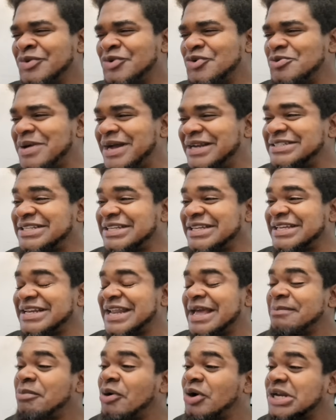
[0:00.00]
Woman thinking
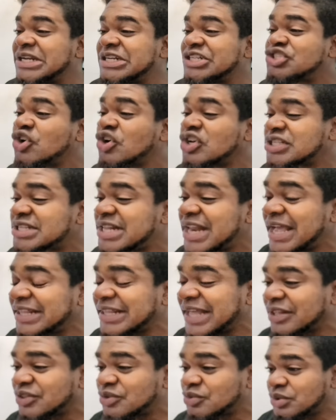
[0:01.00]
their body just
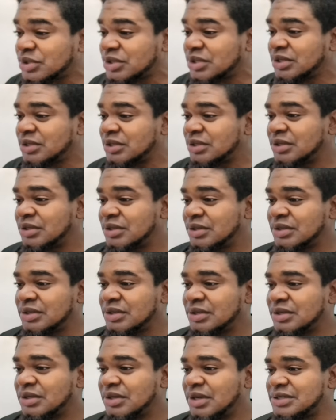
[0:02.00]
like that way.
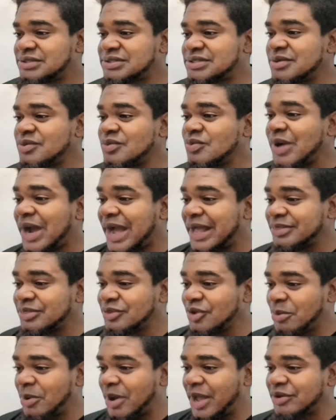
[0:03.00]
And say, what?
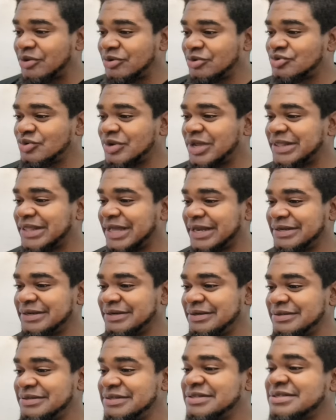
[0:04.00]
No boy going to get that
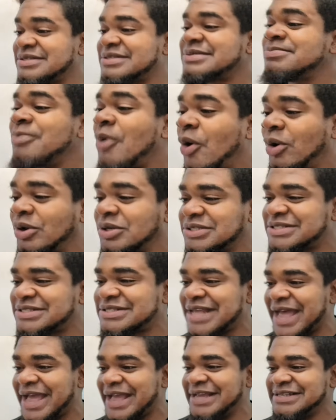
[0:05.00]
small
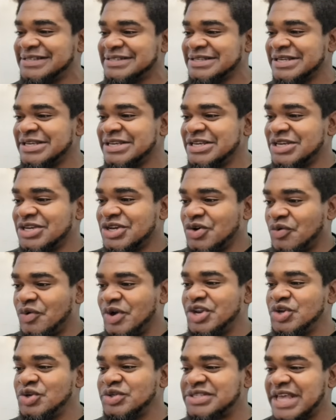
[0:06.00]
size
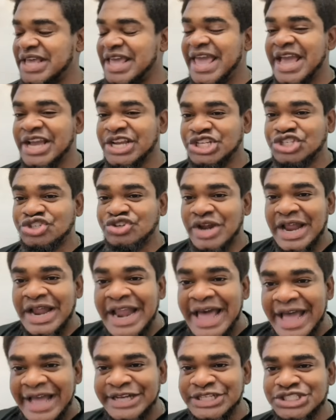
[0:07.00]
when you say extra
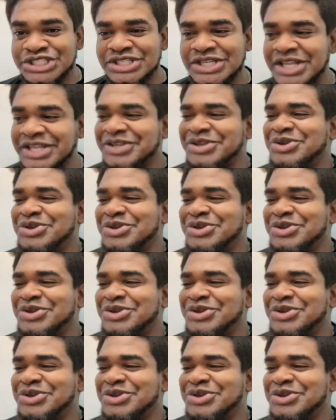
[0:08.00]
large.